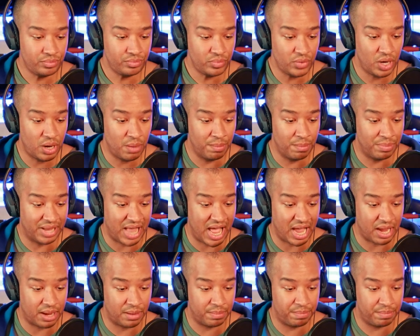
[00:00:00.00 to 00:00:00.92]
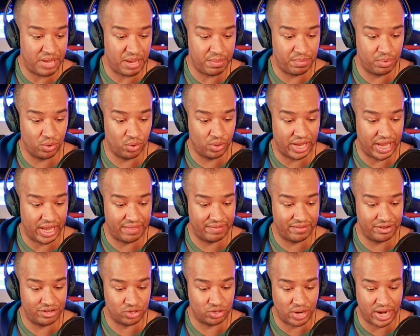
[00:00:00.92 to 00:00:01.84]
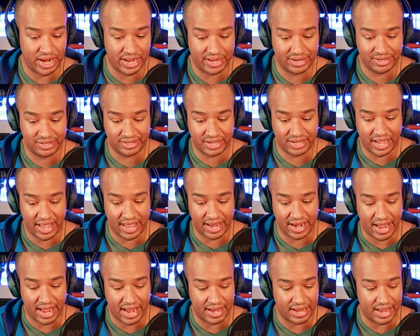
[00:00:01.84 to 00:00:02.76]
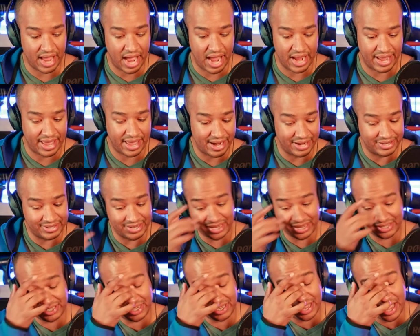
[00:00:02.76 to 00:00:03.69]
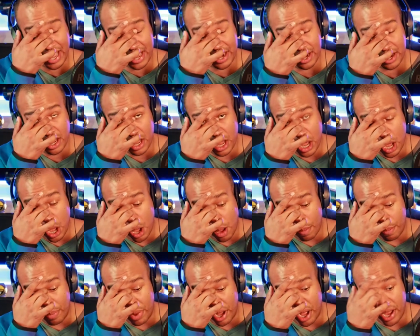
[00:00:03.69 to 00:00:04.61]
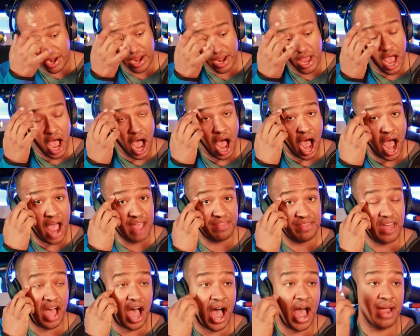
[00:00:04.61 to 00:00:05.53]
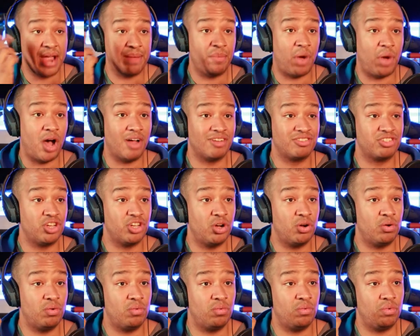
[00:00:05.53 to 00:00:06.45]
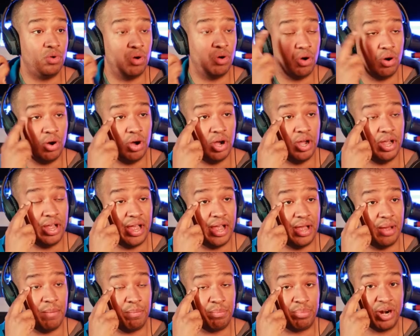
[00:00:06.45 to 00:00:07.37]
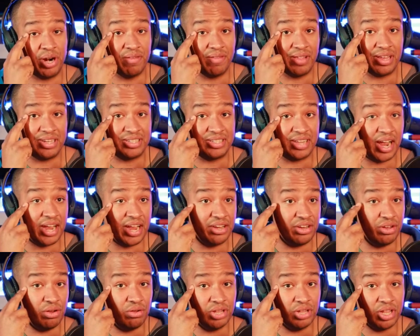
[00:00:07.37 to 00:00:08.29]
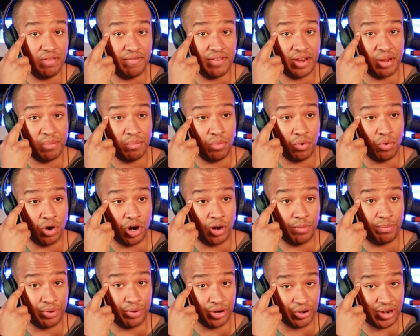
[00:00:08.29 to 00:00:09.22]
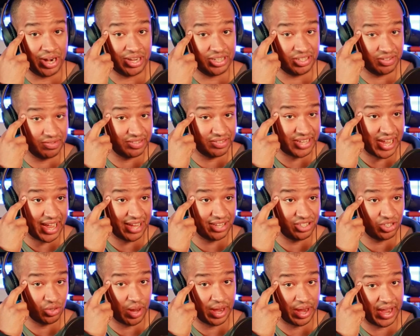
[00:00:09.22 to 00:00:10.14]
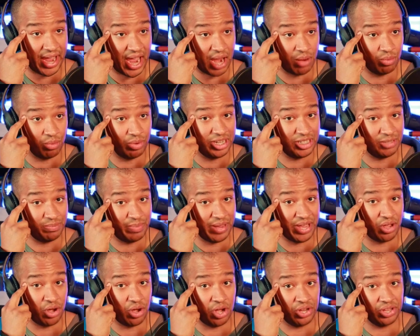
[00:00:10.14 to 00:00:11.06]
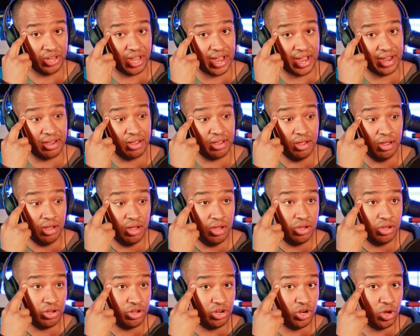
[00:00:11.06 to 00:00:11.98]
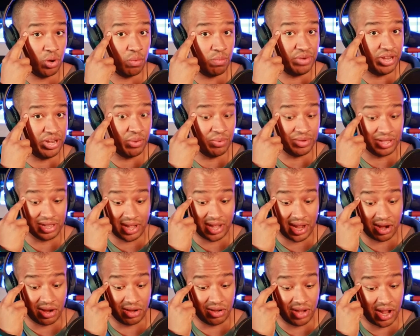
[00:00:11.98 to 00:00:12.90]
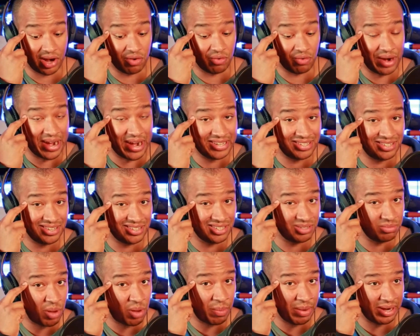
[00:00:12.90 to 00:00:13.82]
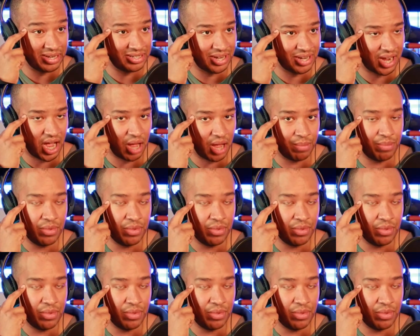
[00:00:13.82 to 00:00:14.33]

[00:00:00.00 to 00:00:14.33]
black people in the trades and I I can attest to that but I I'm also privileged that I do live in a more progressive state so I can't really speak on like you know dealing with a lot a lot of racism on my job